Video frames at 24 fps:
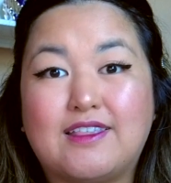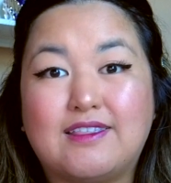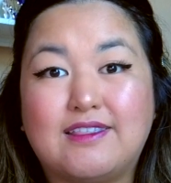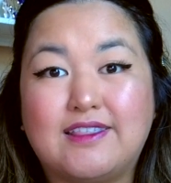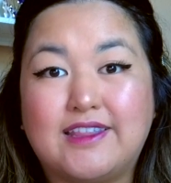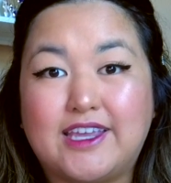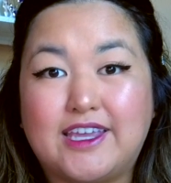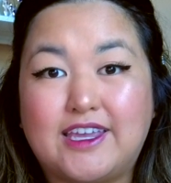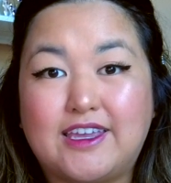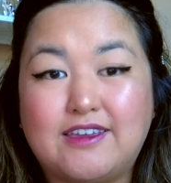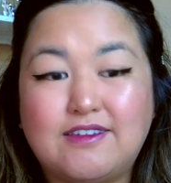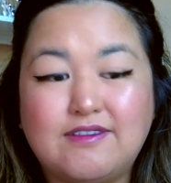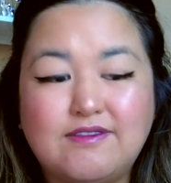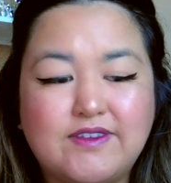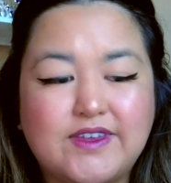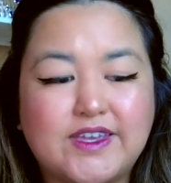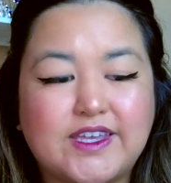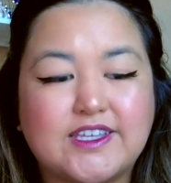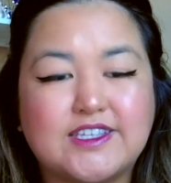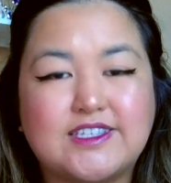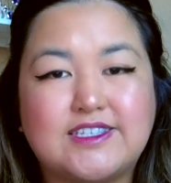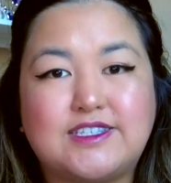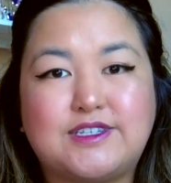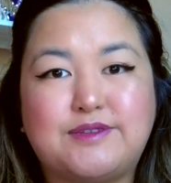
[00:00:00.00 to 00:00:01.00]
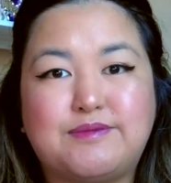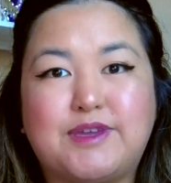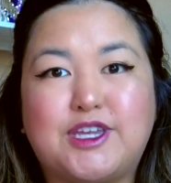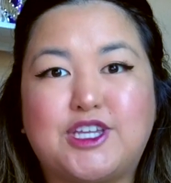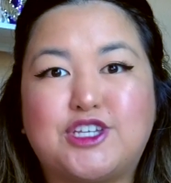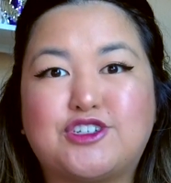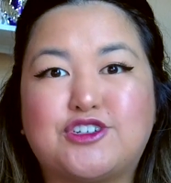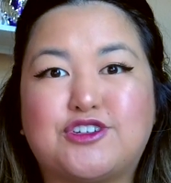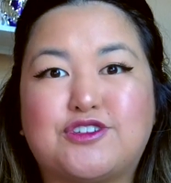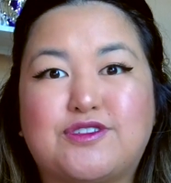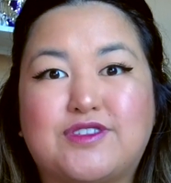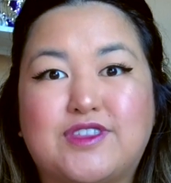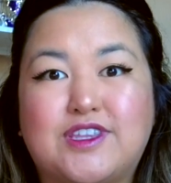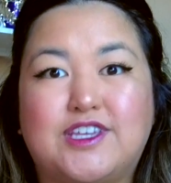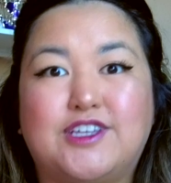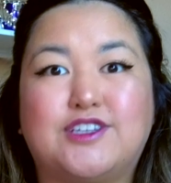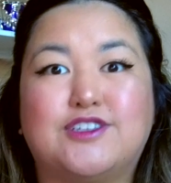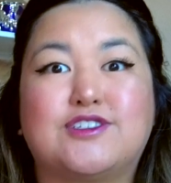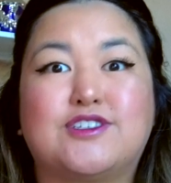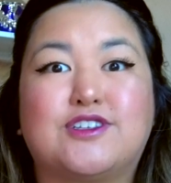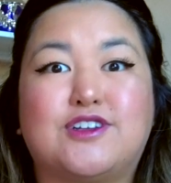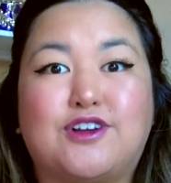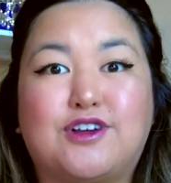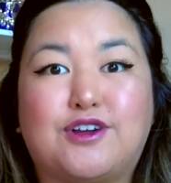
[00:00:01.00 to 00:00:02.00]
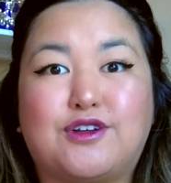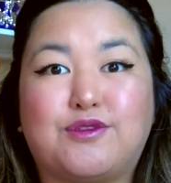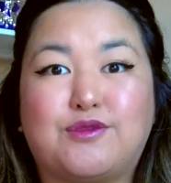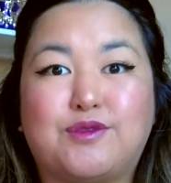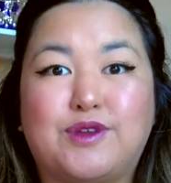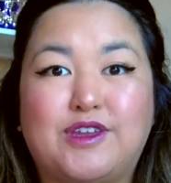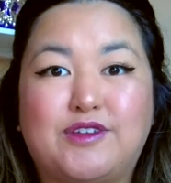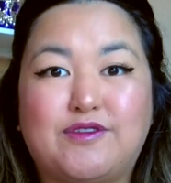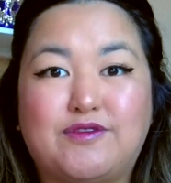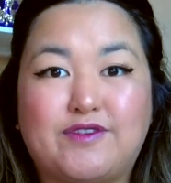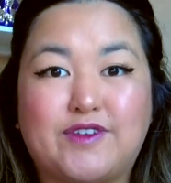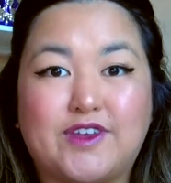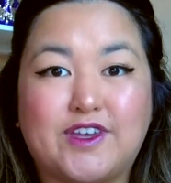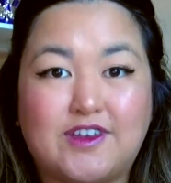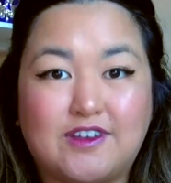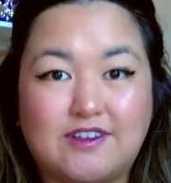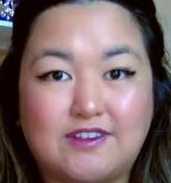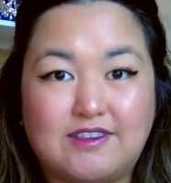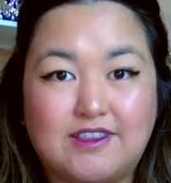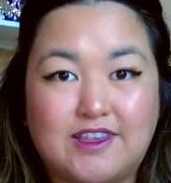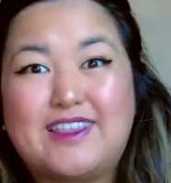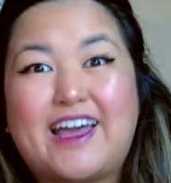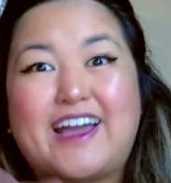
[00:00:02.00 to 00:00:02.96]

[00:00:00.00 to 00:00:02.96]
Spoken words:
leave is to make sure things are refilled.